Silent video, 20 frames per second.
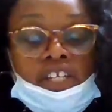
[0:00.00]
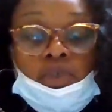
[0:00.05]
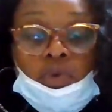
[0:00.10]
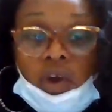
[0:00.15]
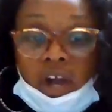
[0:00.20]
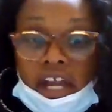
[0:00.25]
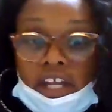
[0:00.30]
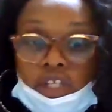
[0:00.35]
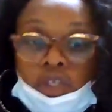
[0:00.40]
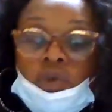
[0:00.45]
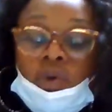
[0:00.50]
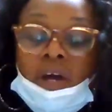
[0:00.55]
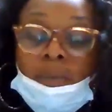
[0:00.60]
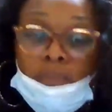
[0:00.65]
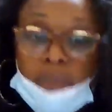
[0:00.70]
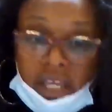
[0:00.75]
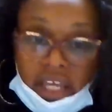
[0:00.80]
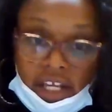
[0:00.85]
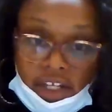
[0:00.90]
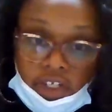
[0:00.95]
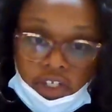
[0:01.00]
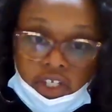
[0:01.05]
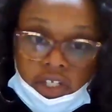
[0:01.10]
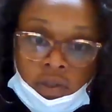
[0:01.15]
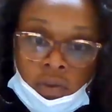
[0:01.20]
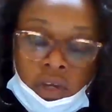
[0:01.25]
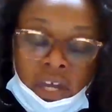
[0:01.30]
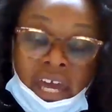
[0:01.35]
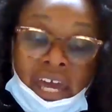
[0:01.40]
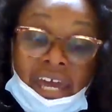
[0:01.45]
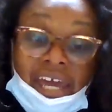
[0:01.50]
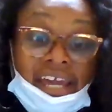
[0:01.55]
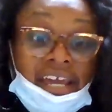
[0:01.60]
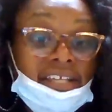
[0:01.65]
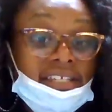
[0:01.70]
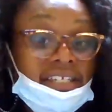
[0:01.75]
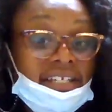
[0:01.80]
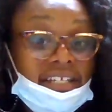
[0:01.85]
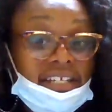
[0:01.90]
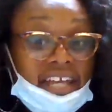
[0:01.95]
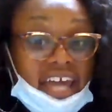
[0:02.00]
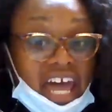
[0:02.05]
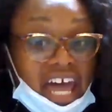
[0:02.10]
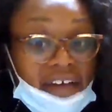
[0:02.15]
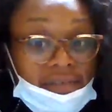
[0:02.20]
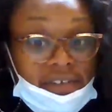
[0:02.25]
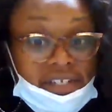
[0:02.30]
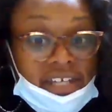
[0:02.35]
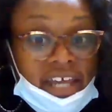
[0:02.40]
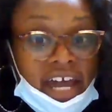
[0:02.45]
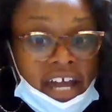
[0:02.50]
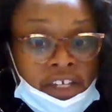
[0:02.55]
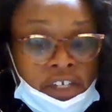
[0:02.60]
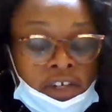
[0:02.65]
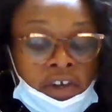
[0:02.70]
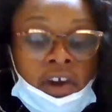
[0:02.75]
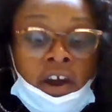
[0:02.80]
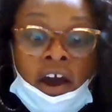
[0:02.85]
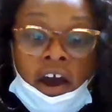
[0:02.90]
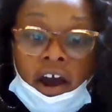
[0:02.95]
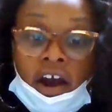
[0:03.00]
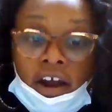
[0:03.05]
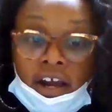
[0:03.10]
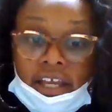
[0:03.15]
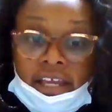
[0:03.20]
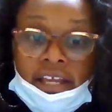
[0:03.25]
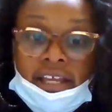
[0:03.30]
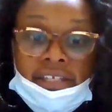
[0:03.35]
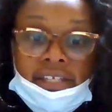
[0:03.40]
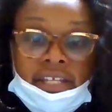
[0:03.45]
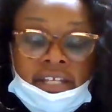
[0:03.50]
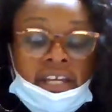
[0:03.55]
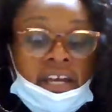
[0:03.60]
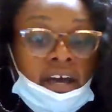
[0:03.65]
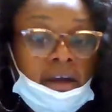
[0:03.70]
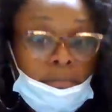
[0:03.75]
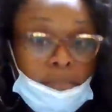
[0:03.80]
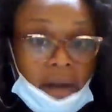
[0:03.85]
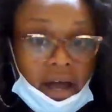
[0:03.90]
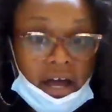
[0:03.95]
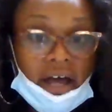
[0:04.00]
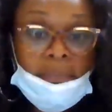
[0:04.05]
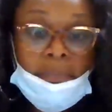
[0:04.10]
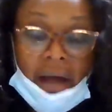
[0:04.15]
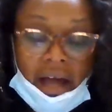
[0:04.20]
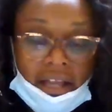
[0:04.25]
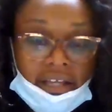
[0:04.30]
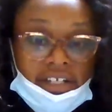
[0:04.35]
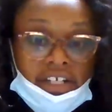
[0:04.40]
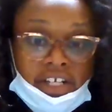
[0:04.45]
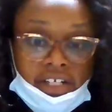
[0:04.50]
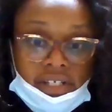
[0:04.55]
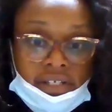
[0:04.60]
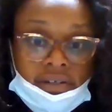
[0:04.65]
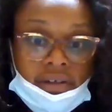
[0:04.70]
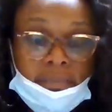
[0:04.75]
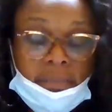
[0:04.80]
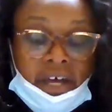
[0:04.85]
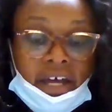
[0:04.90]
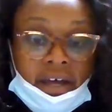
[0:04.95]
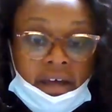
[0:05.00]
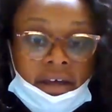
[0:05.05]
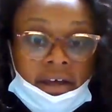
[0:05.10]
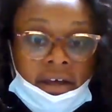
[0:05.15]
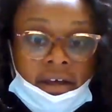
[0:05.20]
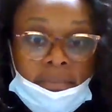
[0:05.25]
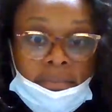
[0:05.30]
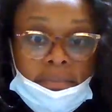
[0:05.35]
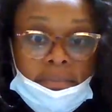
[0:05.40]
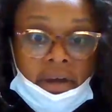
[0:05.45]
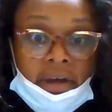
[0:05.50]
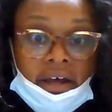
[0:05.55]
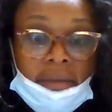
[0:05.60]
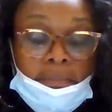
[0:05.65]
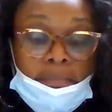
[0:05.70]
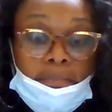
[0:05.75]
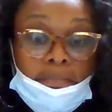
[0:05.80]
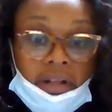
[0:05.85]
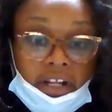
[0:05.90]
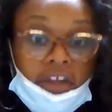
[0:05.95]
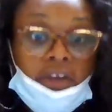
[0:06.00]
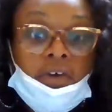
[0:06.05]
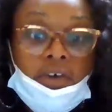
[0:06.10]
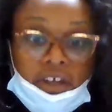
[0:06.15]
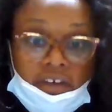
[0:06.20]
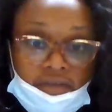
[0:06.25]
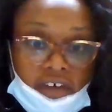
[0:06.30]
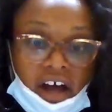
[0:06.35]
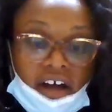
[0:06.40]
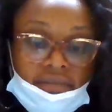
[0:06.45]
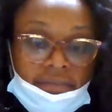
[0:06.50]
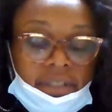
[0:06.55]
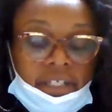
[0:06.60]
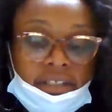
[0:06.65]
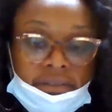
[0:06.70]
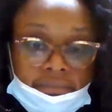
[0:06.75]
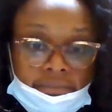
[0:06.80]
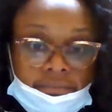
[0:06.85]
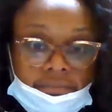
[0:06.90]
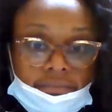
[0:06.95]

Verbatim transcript: trying to appease to? Is it an advertiser or is it a politician? uh, uh, political involvement?